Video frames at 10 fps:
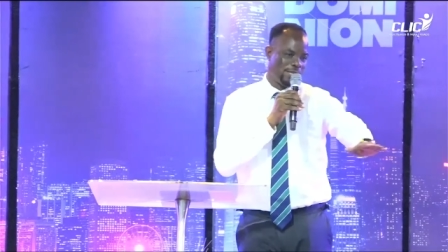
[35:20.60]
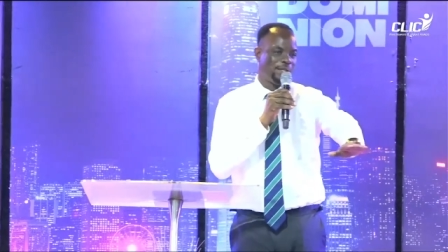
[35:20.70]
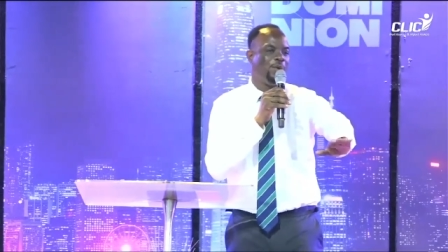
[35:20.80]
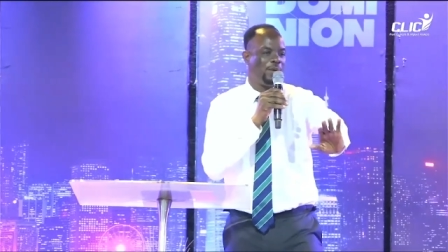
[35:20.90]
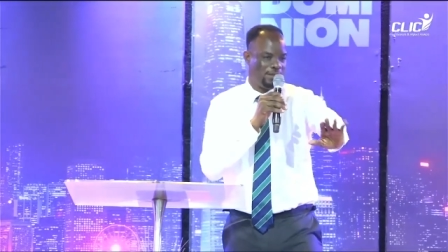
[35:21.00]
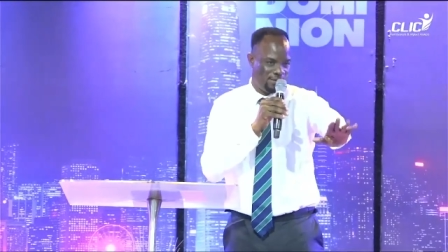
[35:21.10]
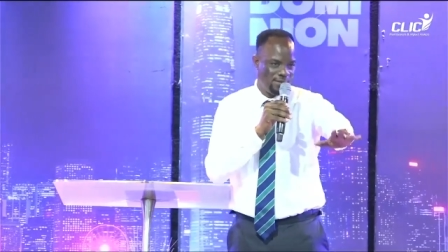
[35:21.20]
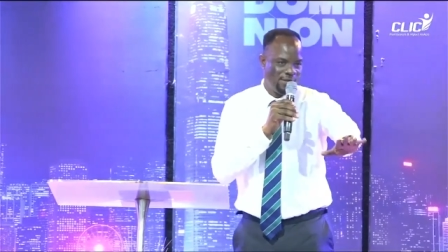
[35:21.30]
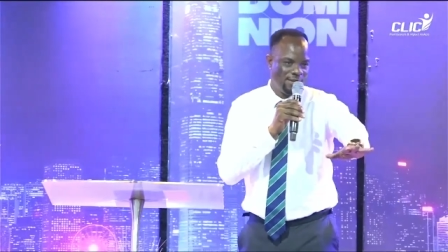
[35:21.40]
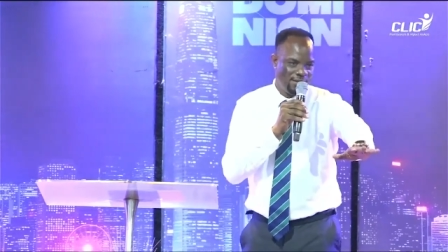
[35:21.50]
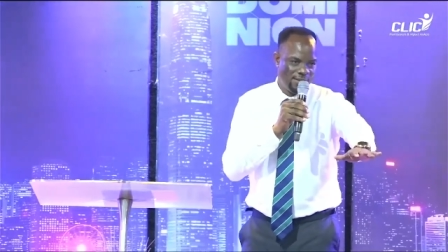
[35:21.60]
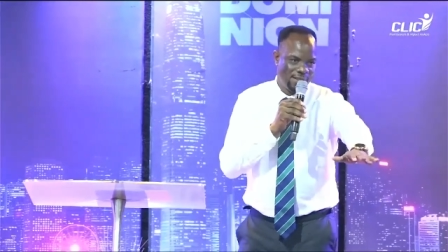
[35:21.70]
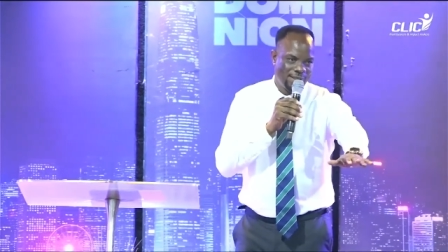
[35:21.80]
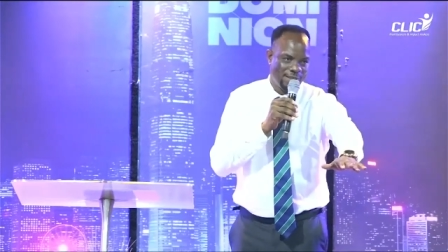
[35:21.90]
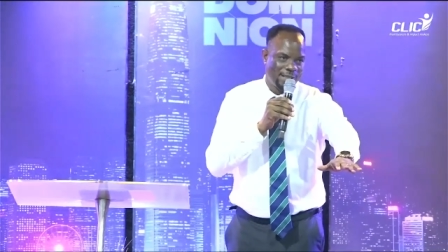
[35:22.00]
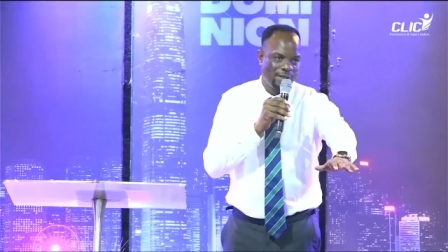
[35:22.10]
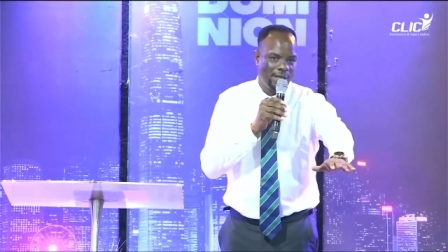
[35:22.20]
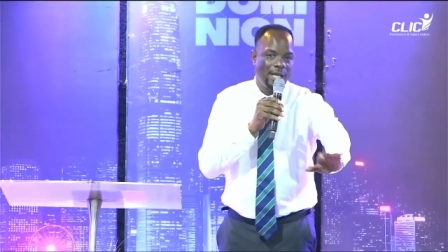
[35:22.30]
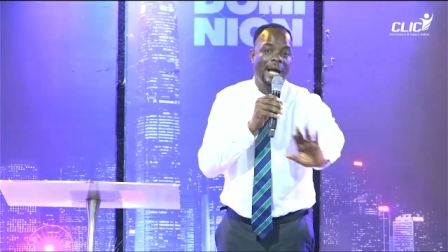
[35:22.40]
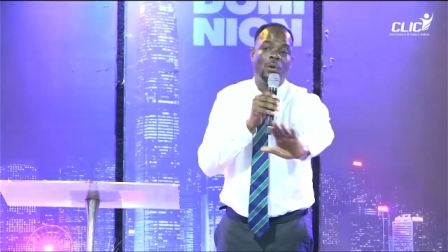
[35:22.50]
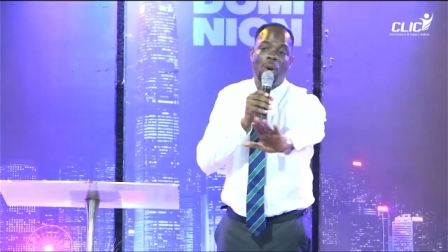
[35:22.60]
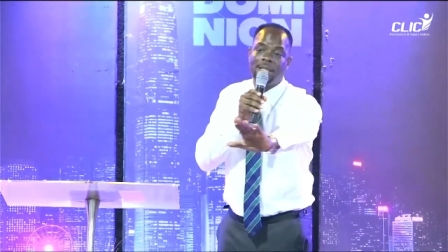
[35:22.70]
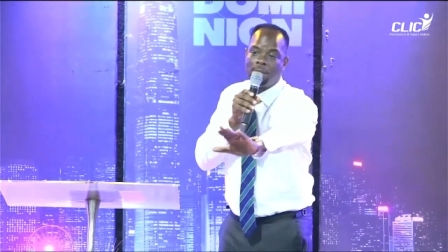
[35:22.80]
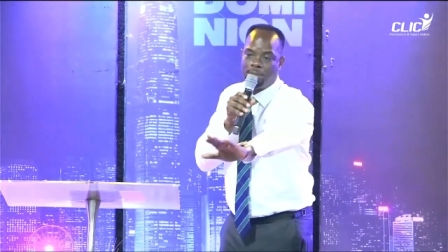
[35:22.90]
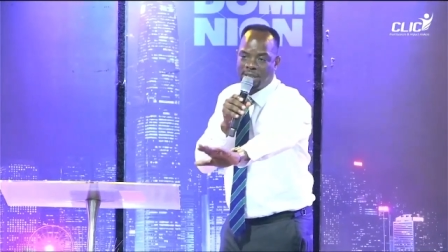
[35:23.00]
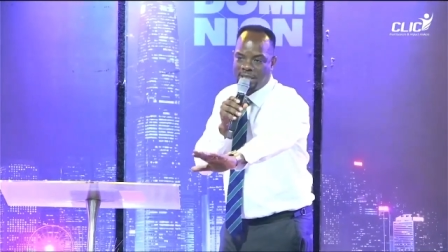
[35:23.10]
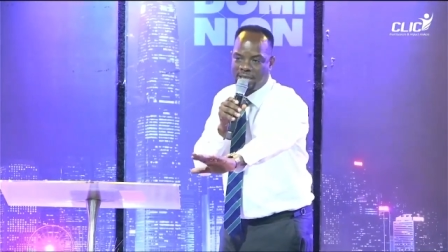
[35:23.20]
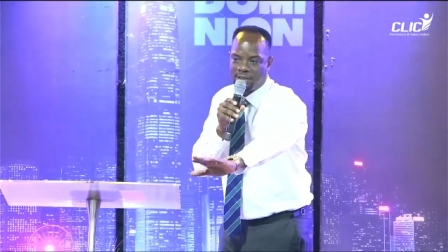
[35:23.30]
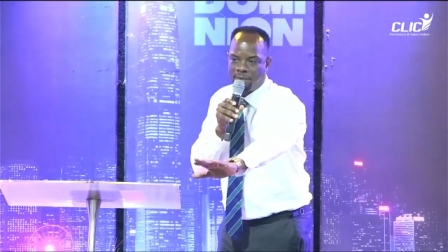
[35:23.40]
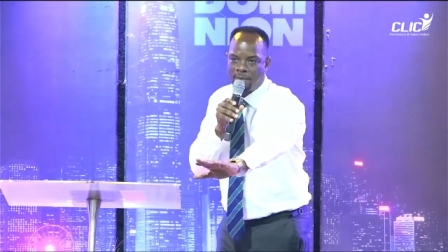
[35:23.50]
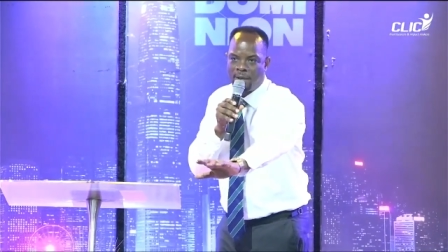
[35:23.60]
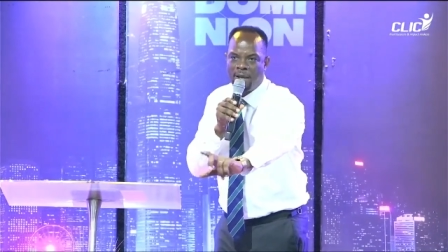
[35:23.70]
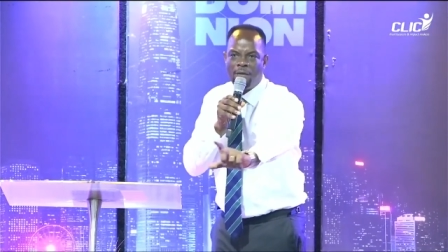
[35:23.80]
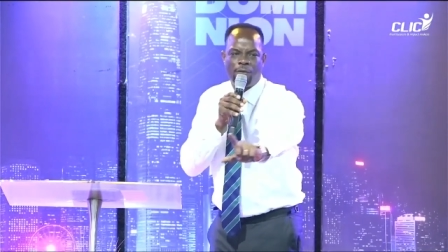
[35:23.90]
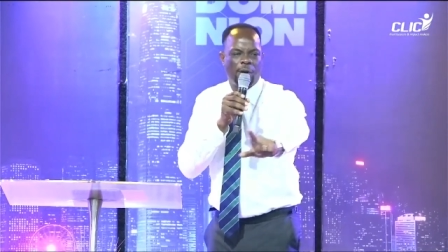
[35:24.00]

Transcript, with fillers: worry. Likewise in business. For the